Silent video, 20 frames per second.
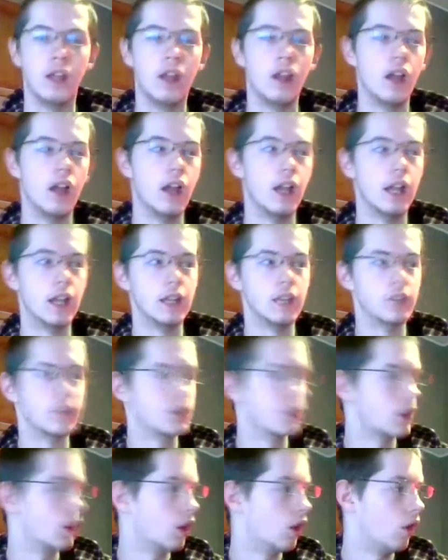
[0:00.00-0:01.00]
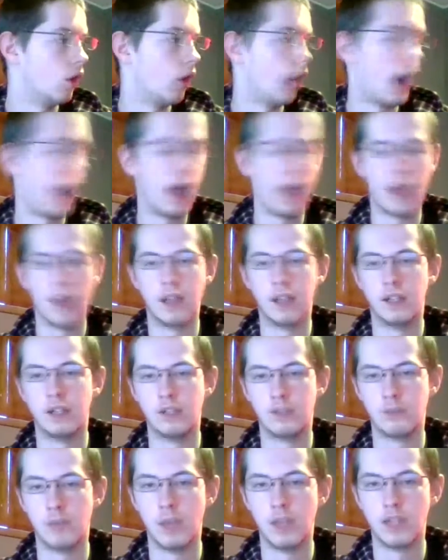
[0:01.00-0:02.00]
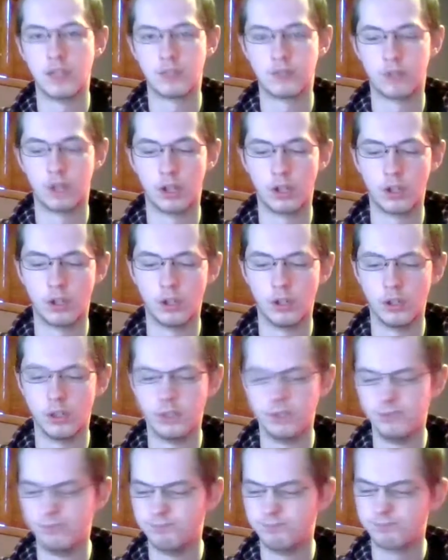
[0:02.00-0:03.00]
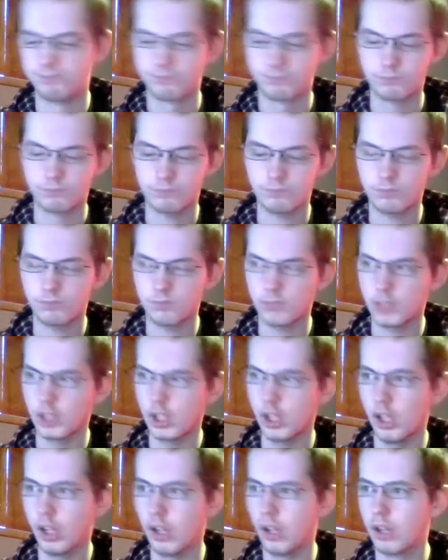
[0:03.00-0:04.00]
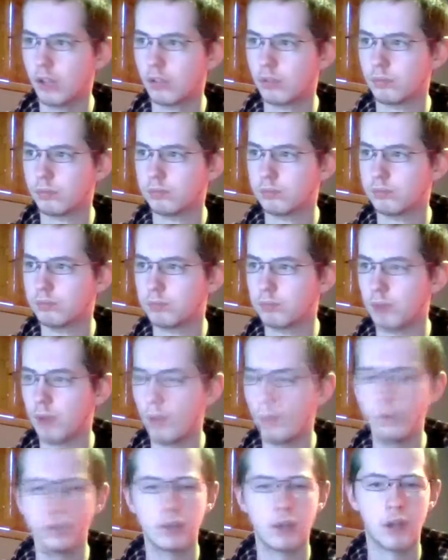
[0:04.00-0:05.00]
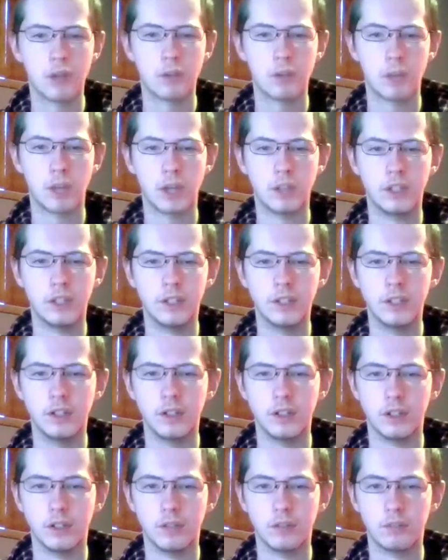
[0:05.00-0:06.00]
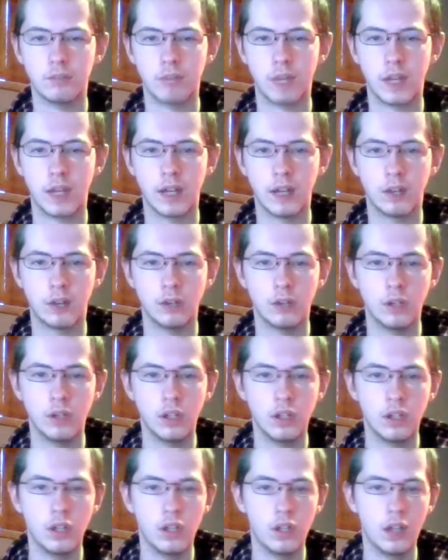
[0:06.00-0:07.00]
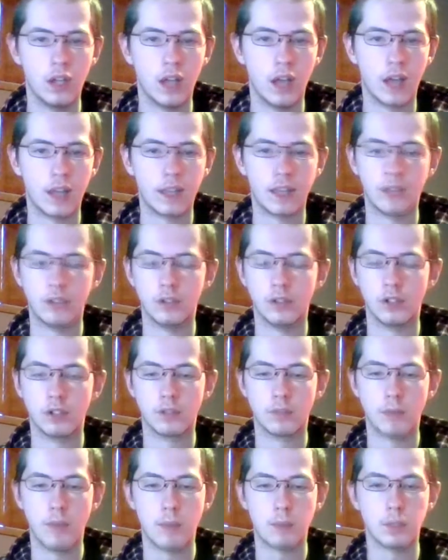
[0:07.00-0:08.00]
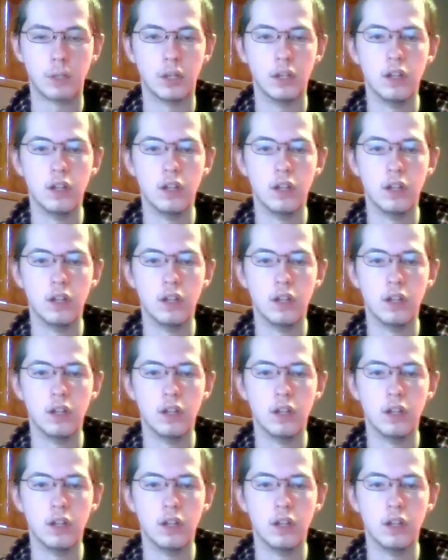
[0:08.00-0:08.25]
And so I had his bass for a good, probably around about a year by now. I can't really remember.